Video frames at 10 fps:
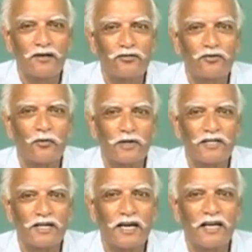So,
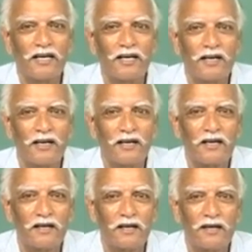once again
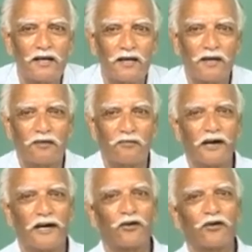
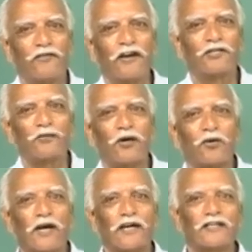where your fields were
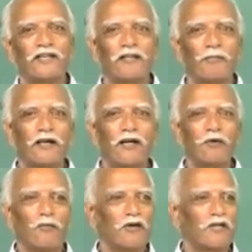located depended
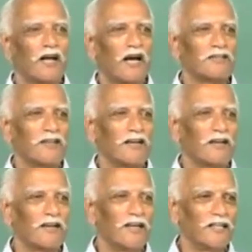upon the caste
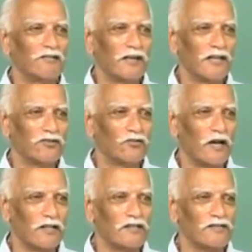hierarchy in the village. So,
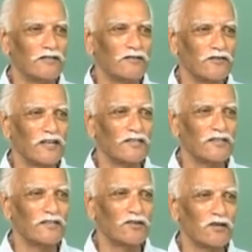another set of
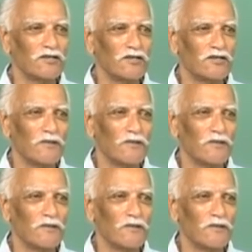transaction costs.